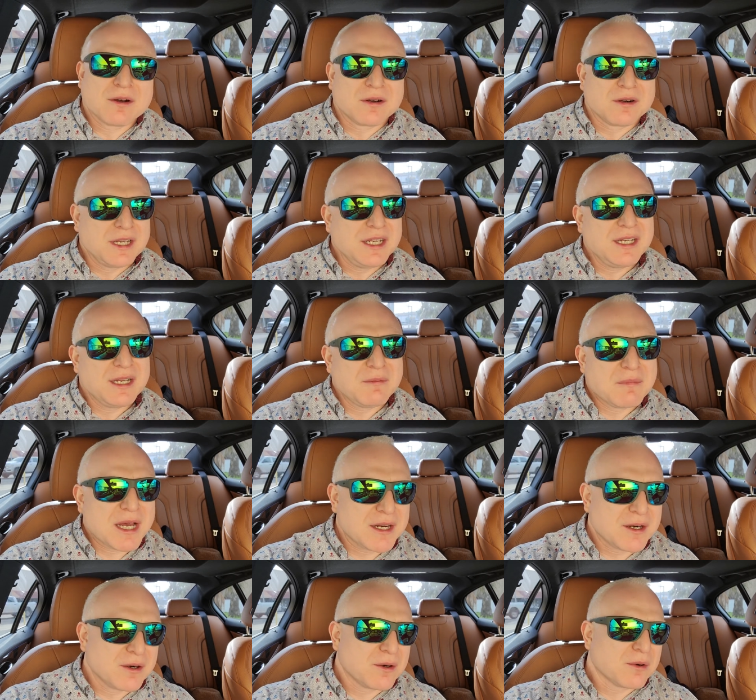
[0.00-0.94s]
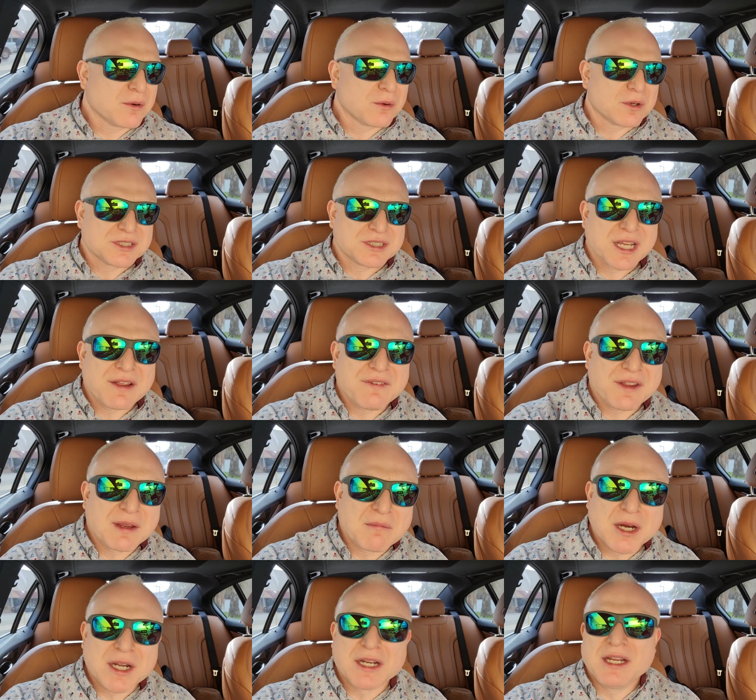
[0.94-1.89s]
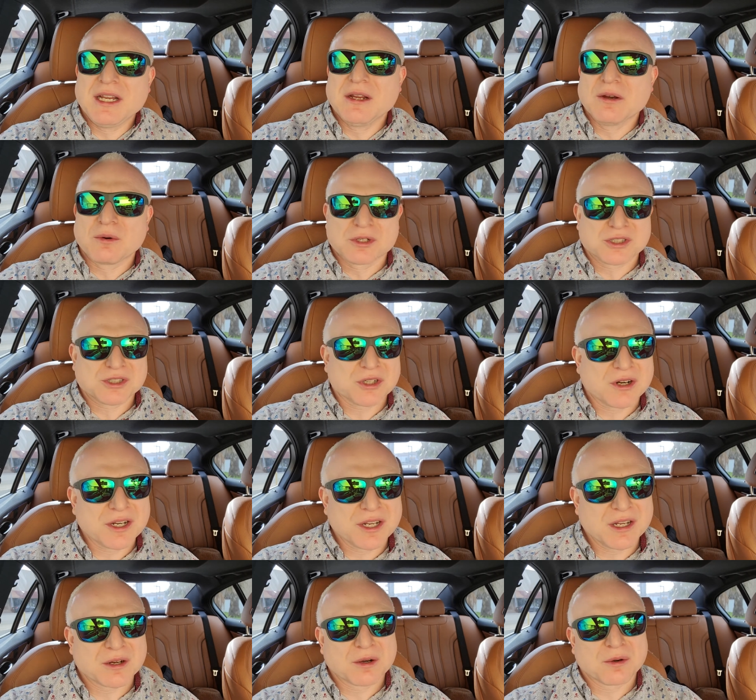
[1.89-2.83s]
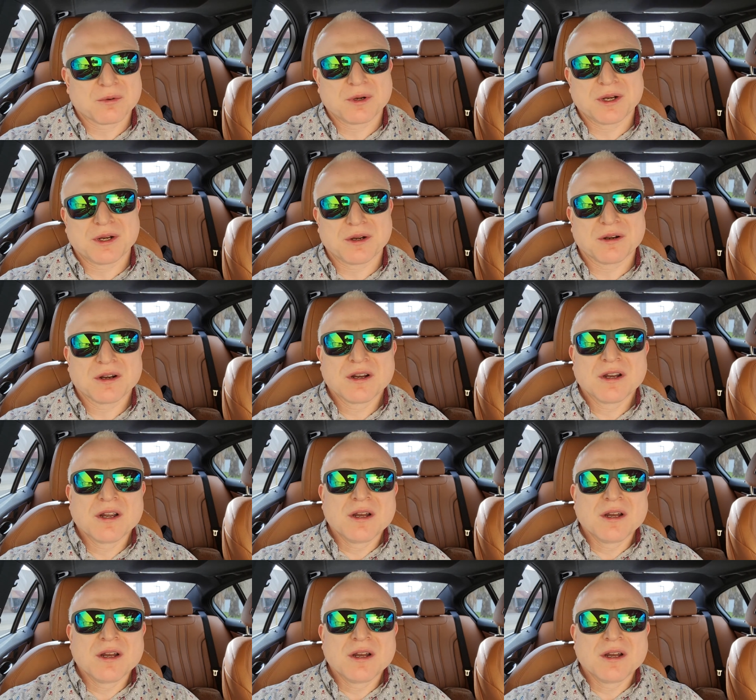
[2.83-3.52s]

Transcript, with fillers: or eating better or saving money or starting a career,